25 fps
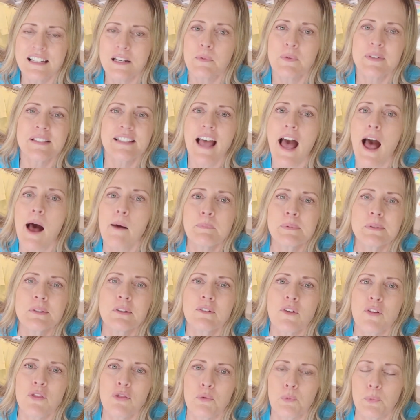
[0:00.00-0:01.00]
It was
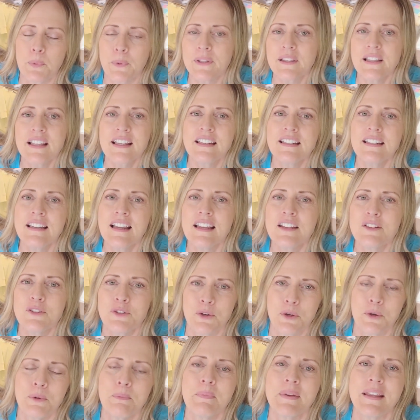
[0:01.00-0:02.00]
absolutely thrilling
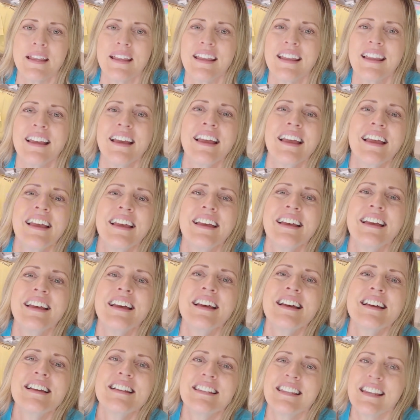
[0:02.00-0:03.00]
to me
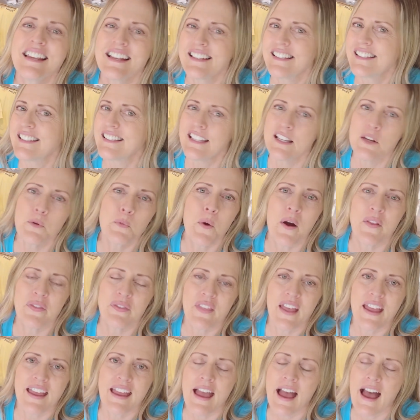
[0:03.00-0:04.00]
to see what
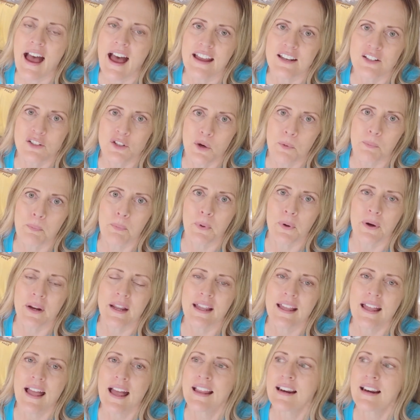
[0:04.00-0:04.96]
they had to bring.